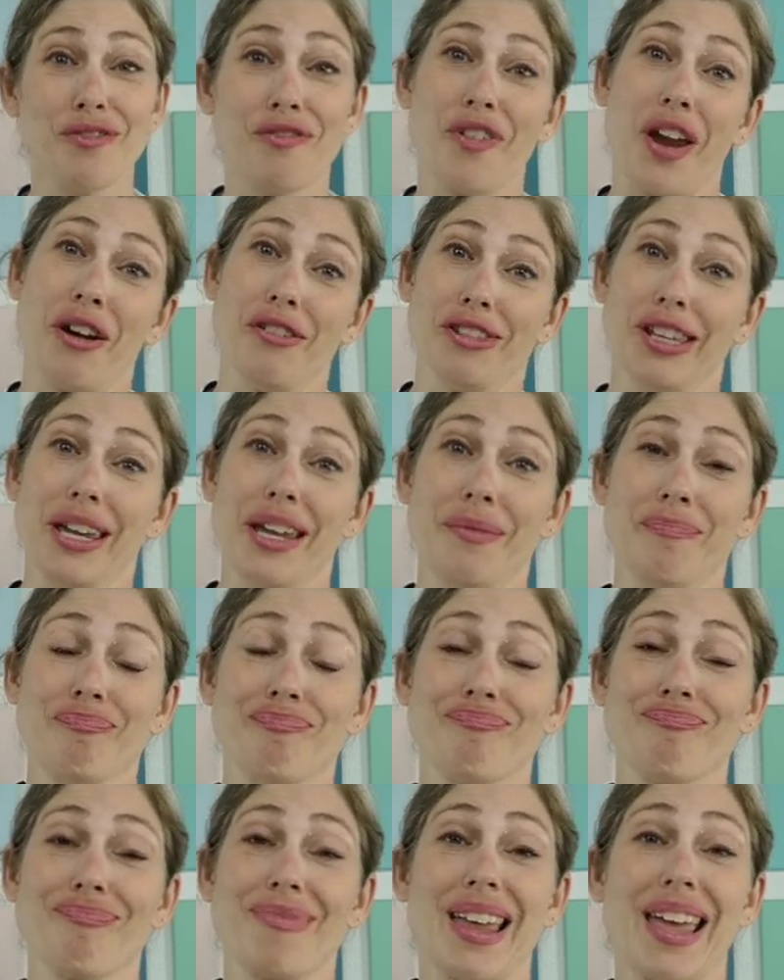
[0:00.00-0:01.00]
fairly,
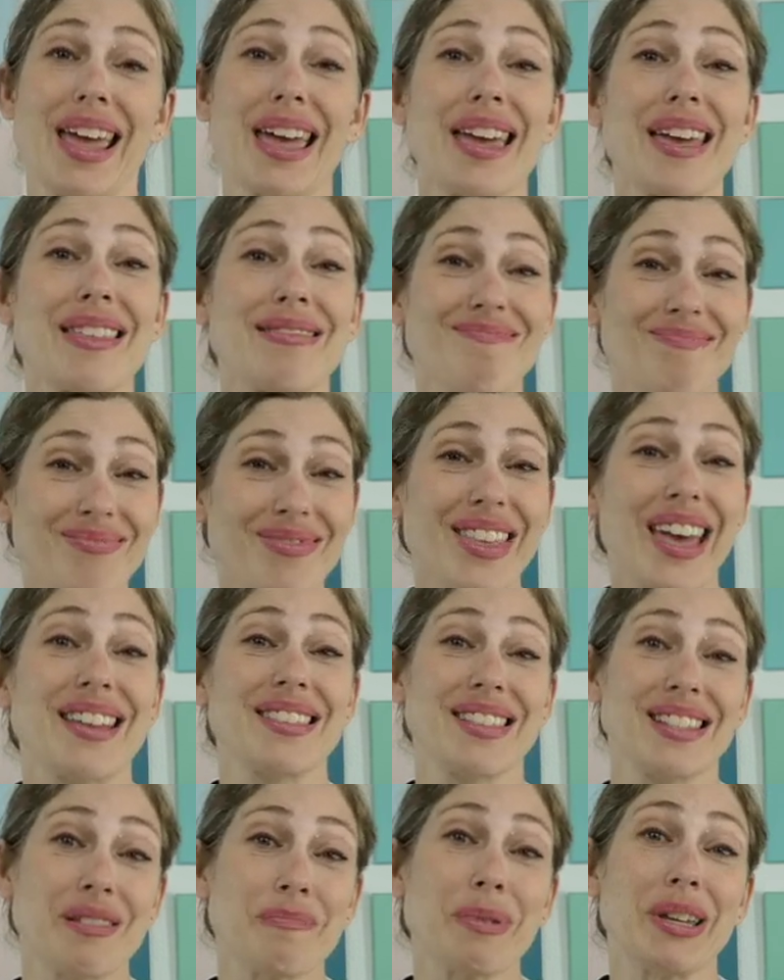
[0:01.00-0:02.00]
and
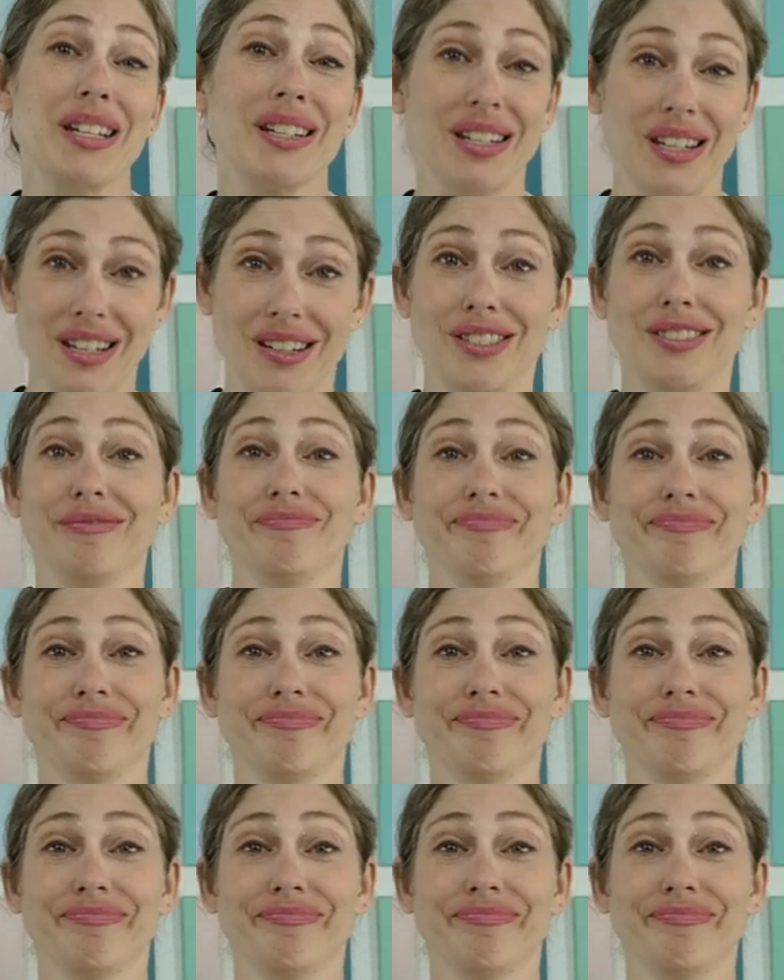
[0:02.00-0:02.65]
that's a big deal.